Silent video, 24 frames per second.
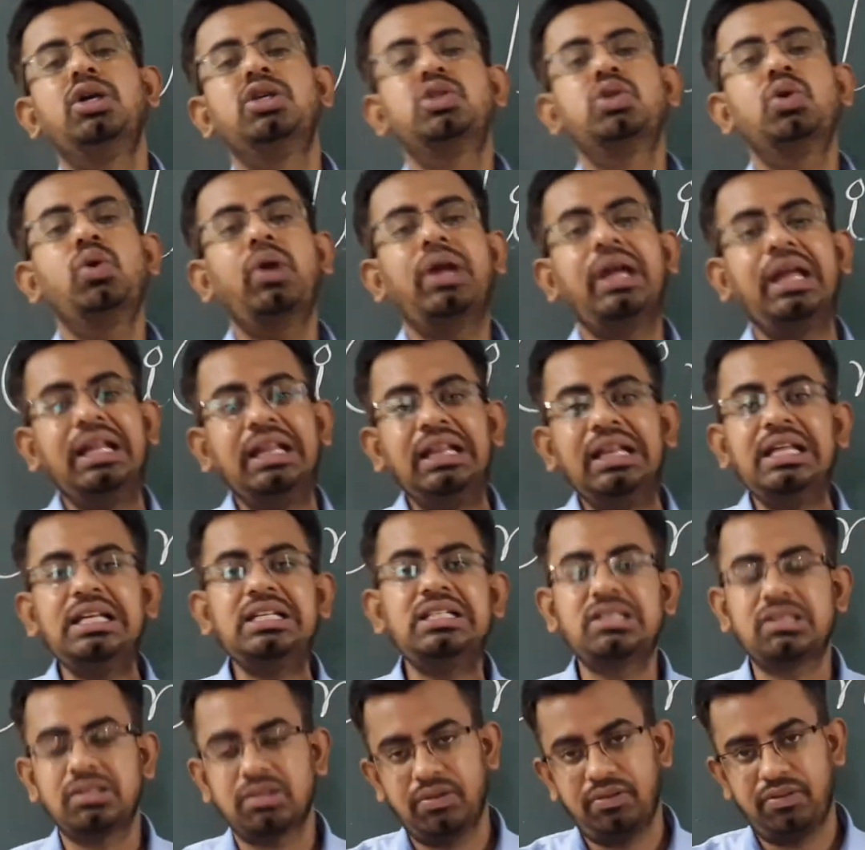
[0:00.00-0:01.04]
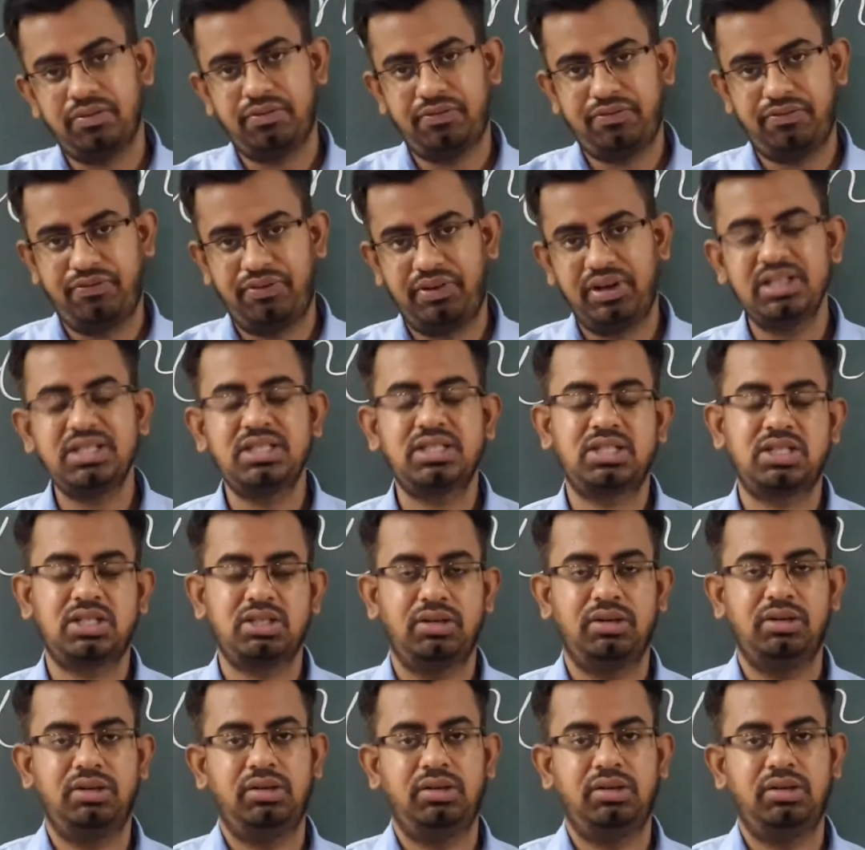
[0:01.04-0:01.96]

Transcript: So in this first,